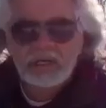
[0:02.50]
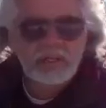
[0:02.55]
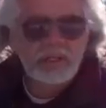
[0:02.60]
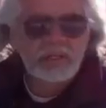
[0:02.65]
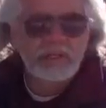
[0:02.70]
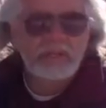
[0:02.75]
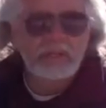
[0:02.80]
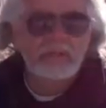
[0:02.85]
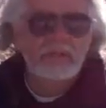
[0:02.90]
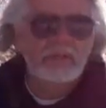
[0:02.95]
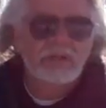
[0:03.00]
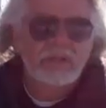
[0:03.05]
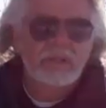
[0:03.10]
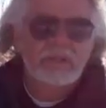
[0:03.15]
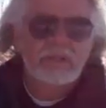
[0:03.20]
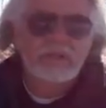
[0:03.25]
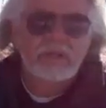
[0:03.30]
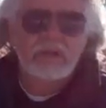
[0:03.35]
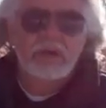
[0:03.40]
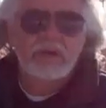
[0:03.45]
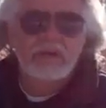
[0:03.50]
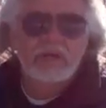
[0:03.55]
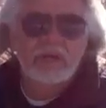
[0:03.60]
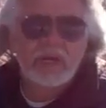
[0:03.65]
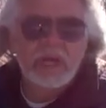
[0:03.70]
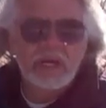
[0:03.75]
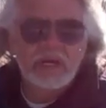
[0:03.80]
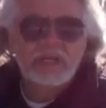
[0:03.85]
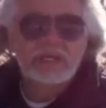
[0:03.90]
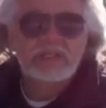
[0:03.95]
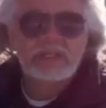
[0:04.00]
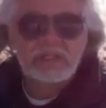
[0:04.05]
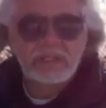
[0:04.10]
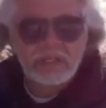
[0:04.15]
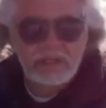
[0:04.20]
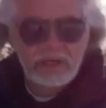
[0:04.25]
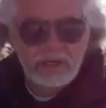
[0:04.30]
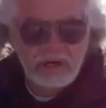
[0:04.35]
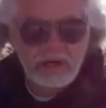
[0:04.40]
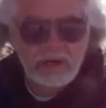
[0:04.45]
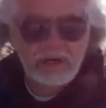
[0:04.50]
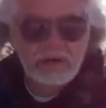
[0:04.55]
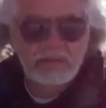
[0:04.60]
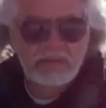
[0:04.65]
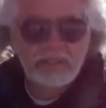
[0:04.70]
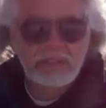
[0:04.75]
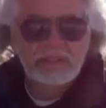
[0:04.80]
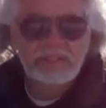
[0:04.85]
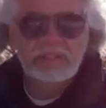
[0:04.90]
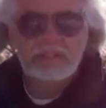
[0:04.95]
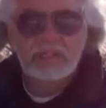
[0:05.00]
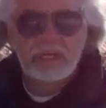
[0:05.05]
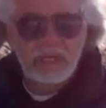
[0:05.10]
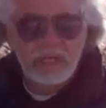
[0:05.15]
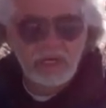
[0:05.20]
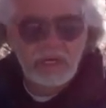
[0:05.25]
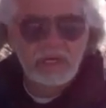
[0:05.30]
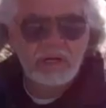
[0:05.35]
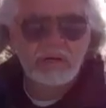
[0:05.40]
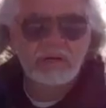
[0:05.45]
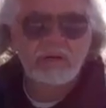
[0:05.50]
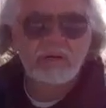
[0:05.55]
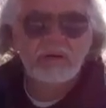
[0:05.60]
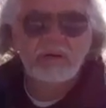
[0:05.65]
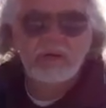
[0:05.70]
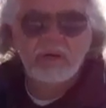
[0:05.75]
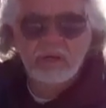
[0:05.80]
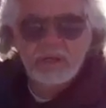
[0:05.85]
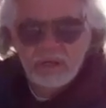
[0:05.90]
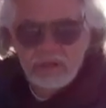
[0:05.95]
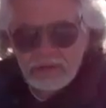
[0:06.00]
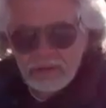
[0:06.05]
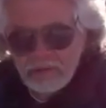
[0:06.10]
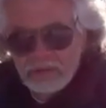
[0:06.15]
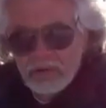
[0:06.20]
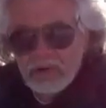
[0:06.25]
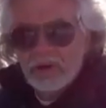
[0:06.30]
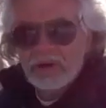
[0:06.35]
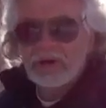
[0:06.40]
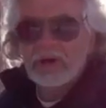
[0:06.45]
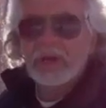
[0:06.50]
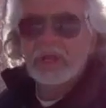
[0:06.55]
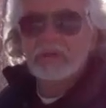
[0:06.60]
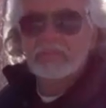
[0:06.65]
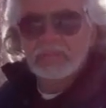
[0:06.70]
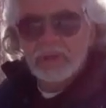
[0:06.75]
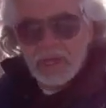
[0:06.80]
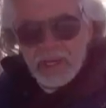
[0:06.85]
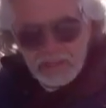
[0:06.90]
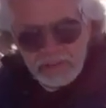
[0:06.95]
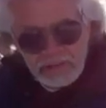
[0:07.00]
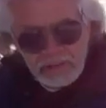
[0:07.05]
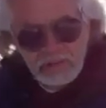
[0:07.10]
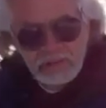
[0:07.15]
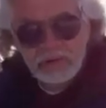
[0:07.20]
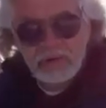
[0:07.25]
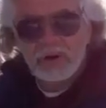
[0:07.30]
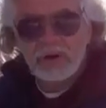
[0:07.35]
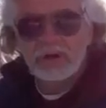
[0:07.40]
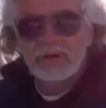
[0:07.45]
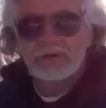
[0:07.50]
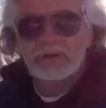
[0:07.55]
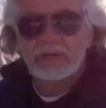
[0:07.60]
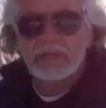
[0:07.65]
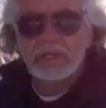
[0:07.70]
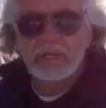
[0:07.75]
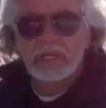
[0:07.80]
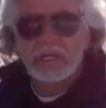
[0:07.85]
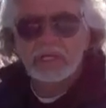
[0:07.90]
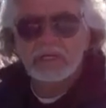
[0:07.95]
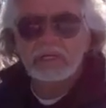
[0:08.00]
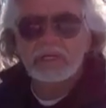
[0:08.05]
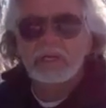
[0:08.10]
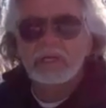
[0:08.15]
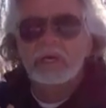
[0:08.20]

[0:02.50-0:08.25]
the, the organics and the carbons, the air, the water, and back to water again.